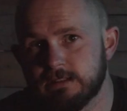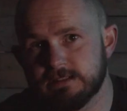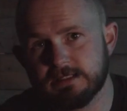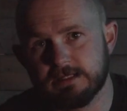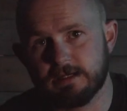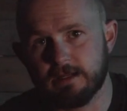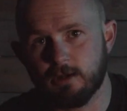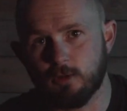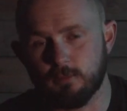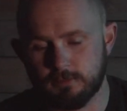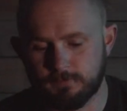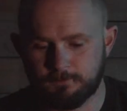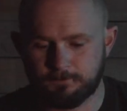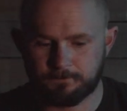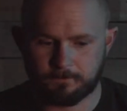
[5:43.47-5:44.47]
is here to help.
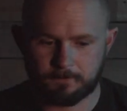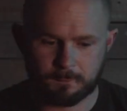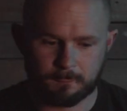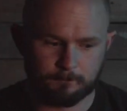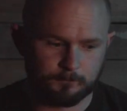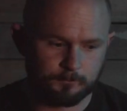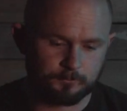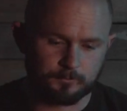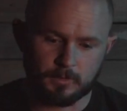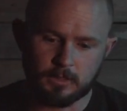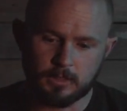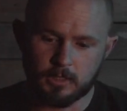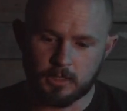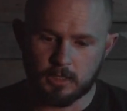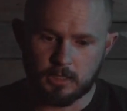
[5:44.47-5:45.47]

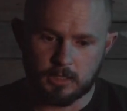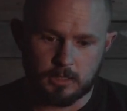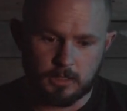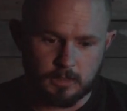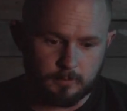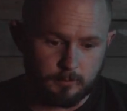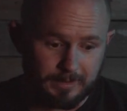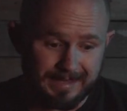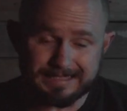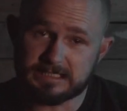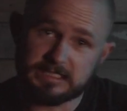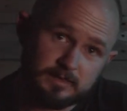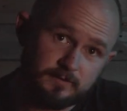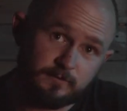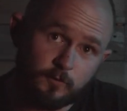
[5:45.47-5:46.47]
But that's
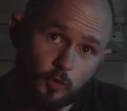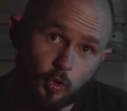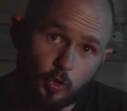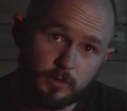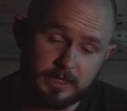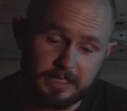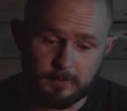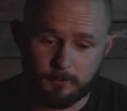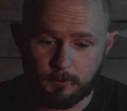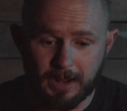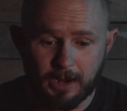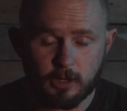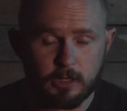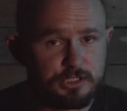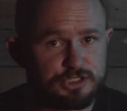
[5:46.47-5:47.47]
it for the
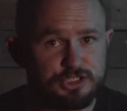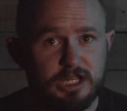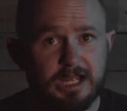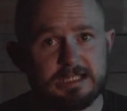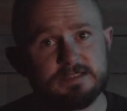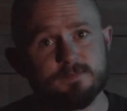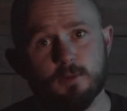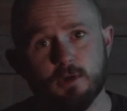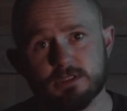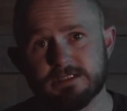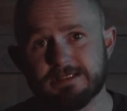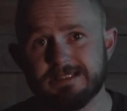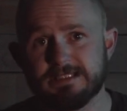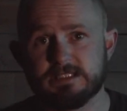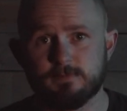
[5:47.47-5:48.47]
Barra Jacks
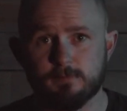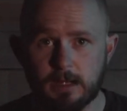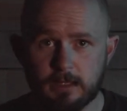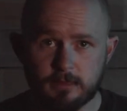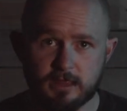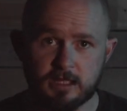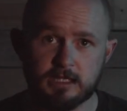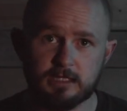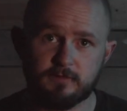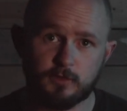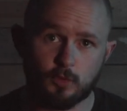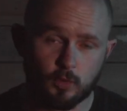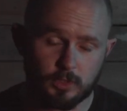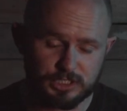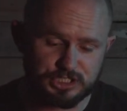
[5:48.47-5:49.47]
box this month.
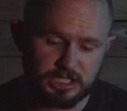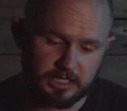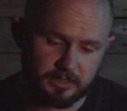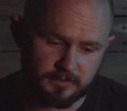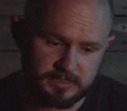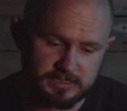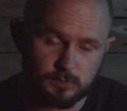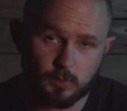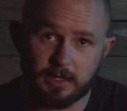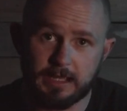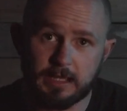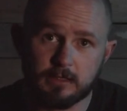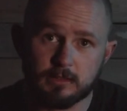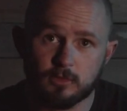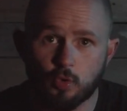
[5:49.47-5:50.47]
If you want to check this one
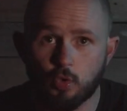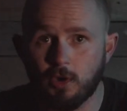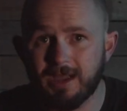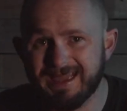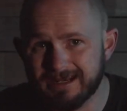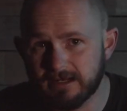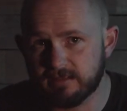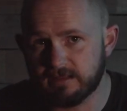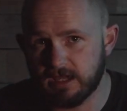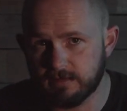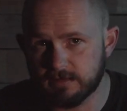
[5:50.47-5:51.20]
out, or any of the